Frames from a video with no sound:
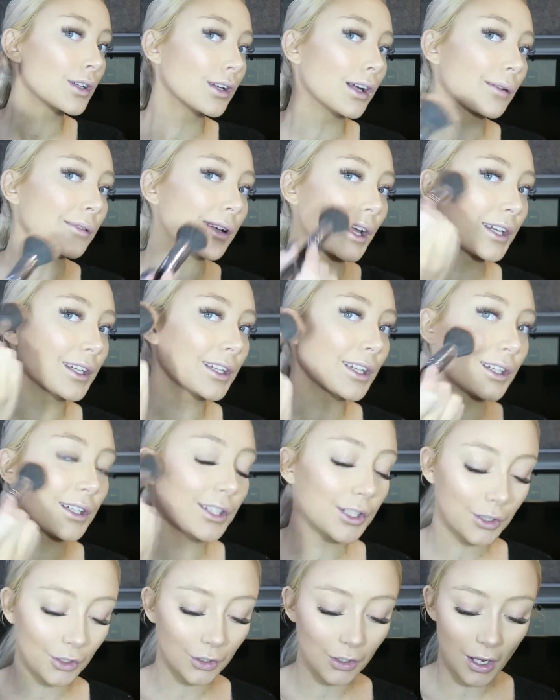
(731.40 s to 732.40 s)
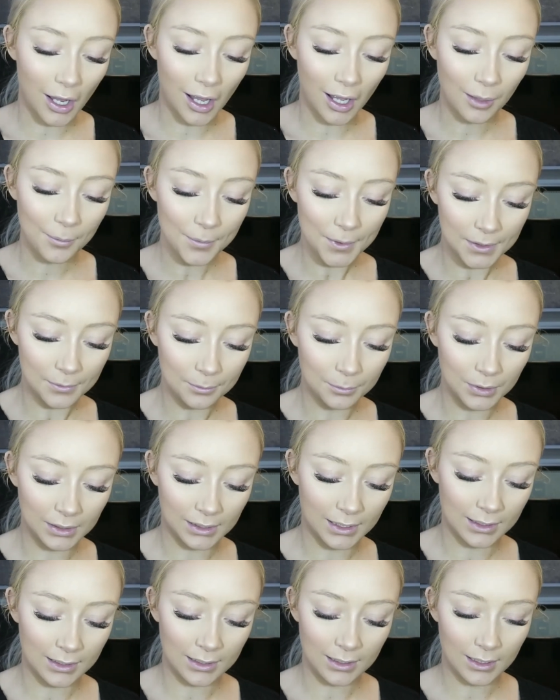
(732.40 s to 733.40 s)
I'm kind of going to go up and
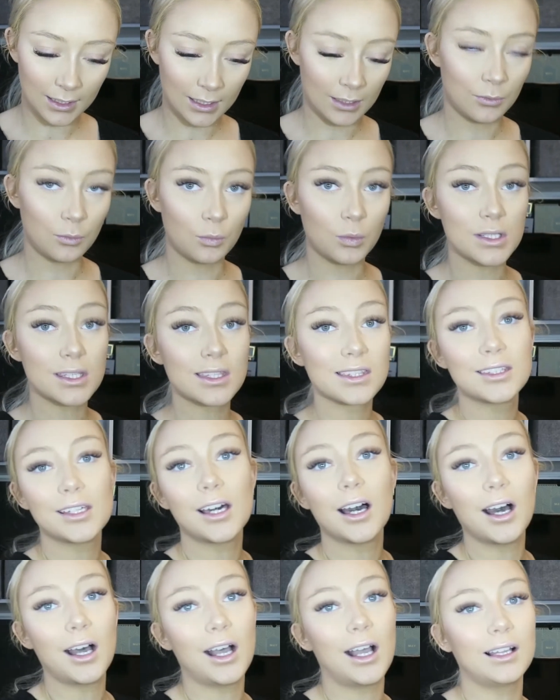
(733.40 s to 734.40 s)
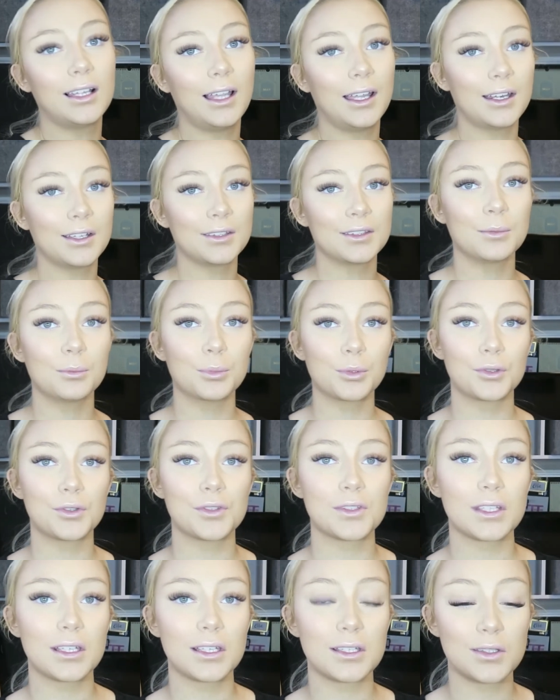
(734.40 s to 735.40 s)
blend it in with the highlight and the
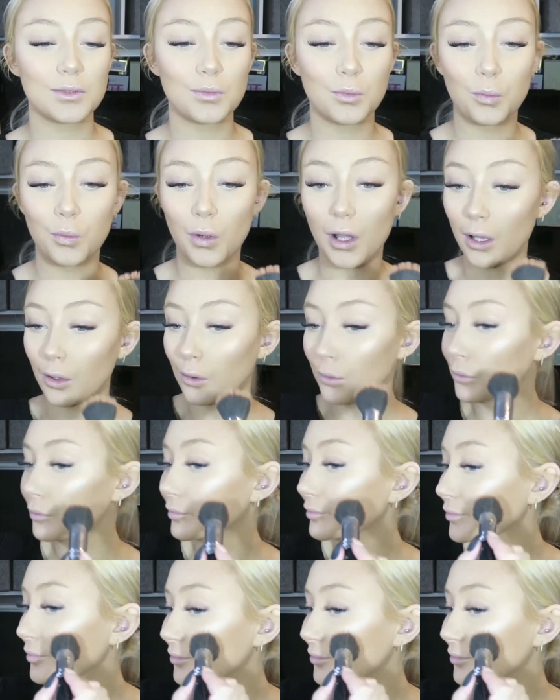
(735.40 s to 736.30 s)
bronzer as well.